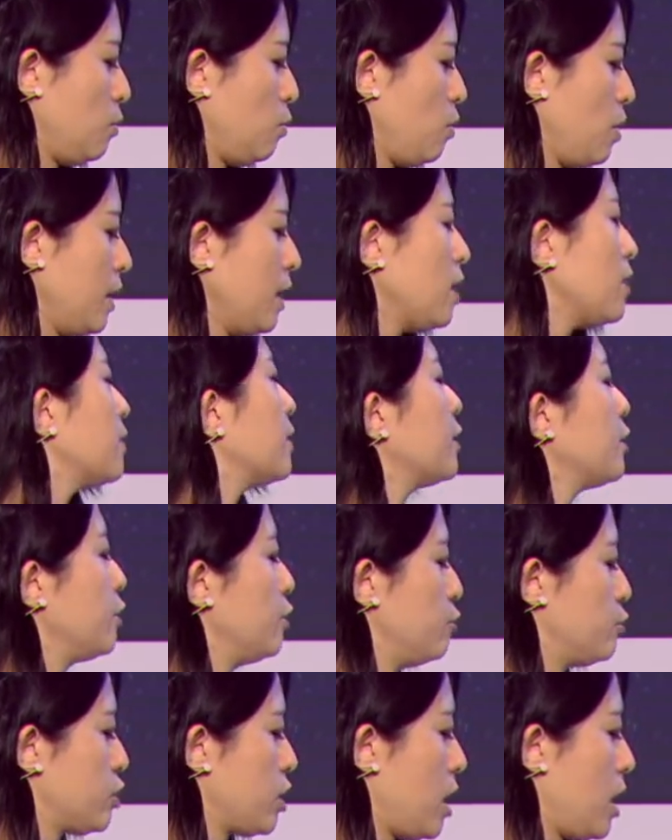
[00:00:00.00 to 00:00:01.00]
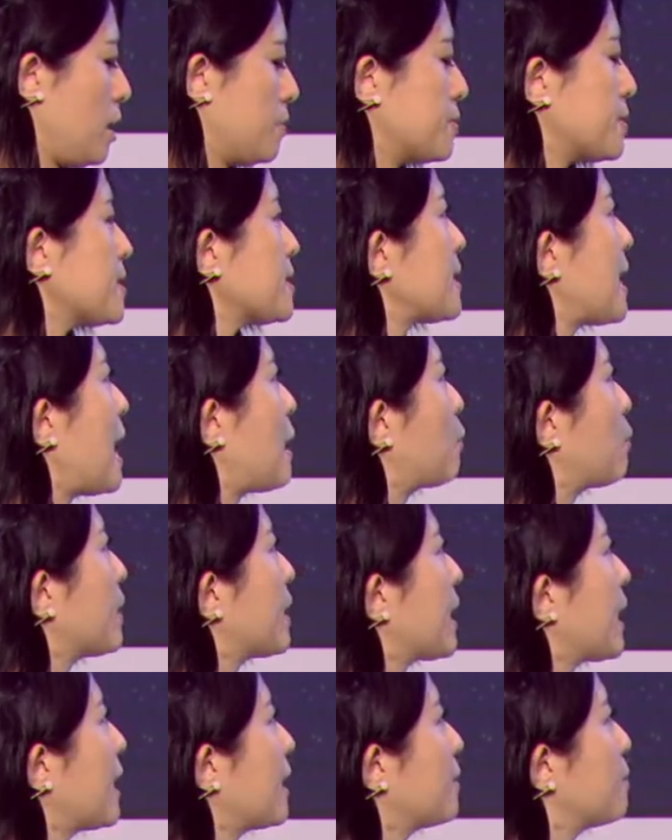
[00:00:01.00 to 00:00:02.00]
what are the new jobs that we
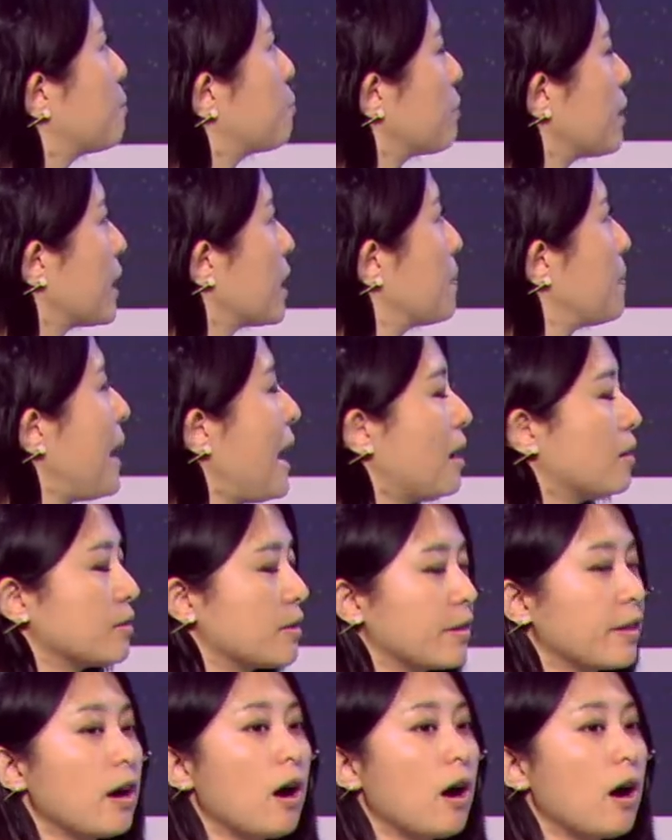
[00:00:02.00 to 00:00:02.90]
can bring about?